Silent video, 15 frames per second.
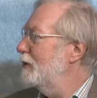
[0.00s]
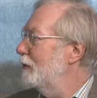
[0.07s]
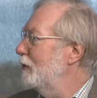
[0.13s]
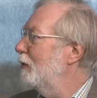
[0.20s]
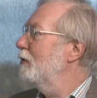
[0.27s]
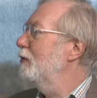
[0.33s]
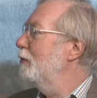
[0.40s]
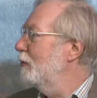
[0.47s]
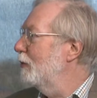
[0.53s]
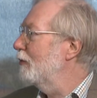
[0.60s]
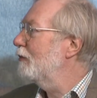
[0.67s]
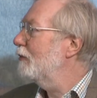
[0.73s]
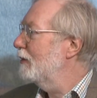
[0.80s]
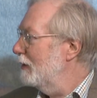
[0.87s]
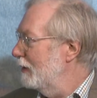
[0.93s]
and not
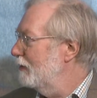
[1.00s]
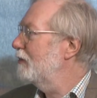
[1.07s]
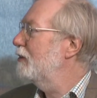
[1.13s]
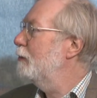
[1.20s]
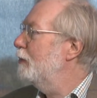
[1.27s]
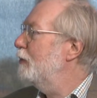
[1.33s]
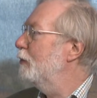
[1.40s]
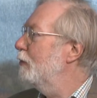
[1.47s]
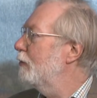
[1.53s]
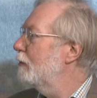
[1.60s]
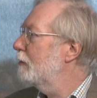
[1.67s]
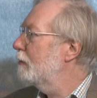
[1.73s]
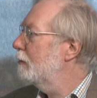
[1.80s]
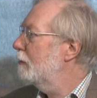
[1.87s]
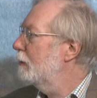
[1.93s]
yours is an abuse.
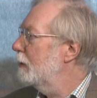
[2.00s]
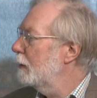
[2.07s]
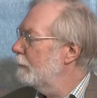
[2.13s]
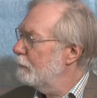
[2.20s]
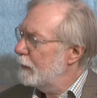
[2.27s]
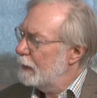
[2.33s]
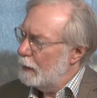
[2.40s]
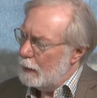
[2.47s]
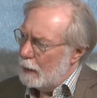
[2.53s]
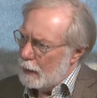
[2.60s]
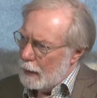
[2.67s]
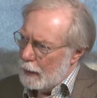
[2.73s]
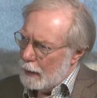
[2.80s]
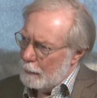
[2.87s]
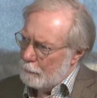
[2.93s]
You
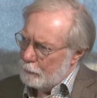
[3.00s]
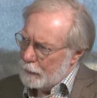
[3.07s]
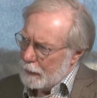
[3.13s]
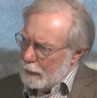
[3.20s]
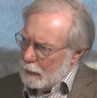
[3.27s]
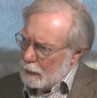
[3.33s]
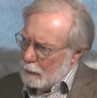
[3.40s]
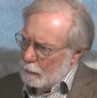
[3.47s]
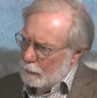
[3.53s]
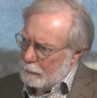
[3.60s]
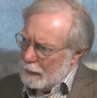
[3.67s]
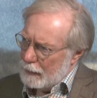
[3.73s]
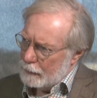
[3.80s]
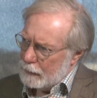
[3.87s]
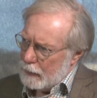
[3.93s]
know?
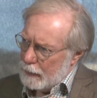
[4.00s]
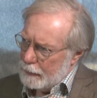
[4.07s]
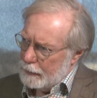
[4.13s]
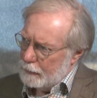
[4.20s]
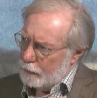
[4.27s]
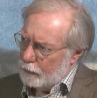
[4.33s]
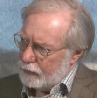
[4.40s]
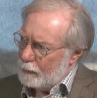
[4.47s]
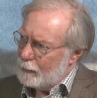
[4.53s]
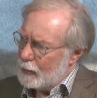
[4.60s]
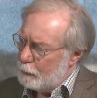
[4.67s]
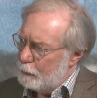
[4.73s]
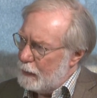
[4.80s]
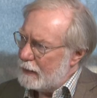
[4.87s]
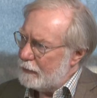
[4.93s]
But some of the
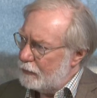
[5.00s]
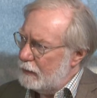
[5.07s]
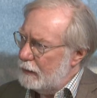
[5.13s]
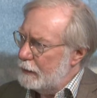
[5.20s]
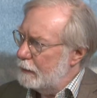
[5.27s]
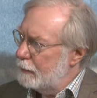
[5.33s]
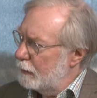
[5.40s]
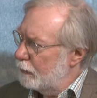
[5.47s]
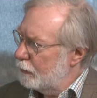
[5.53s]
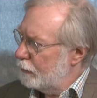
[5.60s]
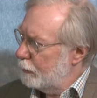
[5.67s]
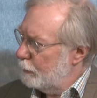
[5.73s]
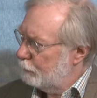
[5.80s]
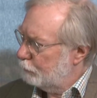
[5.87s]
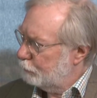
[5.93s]
best leaders
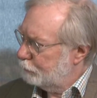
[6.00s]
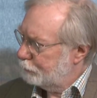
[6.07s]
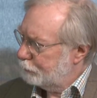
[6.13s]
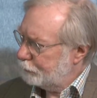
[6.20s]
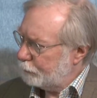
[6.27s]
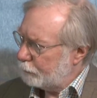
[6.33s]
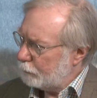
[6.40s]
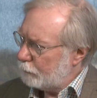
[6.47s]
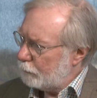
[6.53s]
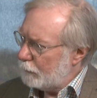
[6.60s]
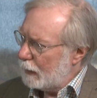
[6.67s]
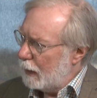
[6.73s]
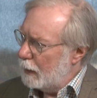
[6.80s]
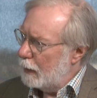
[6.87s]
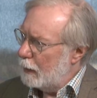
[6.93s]

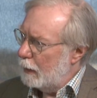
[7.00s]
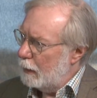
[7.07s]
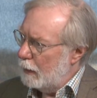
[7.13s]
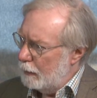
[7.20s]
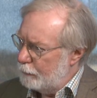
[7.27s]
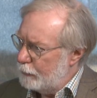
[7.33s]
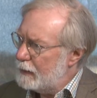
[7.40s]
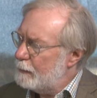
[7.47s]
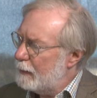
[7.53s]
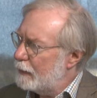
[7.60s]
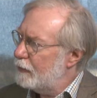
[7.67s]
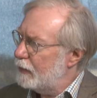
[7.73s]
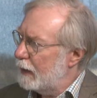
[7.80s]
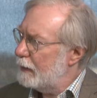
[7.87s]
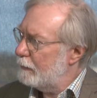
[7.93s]
have really managed
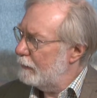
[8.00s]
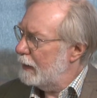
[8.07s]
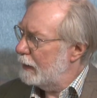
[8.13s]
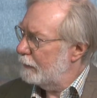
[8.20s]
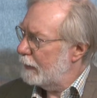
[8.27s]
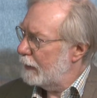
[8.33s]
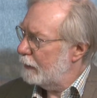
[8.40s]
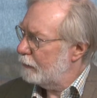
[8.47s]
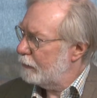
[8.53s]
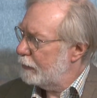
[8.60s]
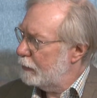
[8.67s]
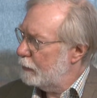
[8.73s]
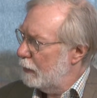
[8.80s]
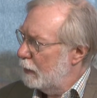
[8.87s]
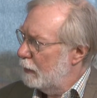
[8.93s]
to get around that.
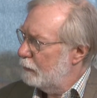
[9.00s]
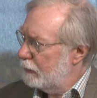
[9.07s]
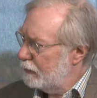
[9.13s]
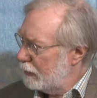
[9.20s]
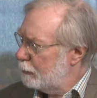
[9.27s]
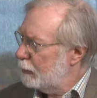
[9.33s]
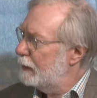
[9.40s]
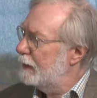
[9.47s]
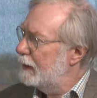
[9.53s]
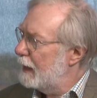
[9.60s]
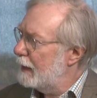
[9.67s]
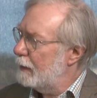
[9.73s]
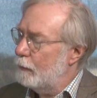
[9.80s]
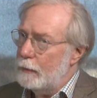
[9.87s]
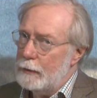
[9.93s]
So, for example, in
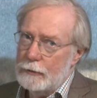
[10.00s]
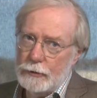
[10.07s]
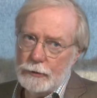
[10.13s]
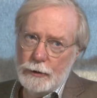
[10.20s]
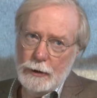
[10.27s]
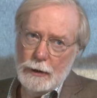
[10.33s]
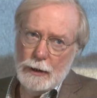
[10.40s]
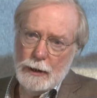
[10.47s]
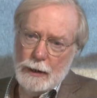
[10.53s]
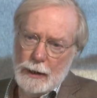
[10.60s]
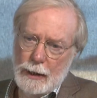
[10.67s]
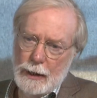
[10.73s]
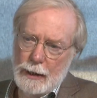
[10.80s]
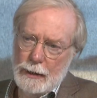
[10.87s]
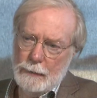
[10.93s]
language,
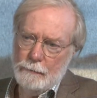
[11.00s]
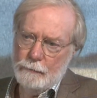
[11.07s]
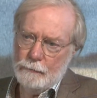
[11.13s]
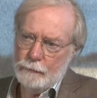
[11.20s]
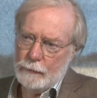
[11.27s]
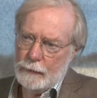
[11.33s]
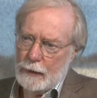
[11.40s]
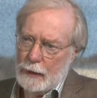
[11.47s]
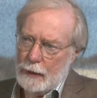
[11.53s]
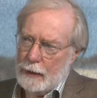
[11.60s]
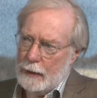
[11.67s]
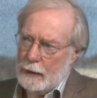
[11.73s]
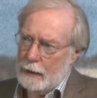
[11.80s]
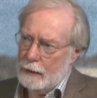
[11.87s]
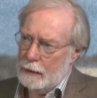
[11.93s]

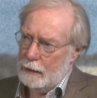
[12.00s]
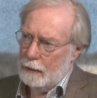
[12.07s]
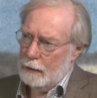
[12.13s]
Sukarno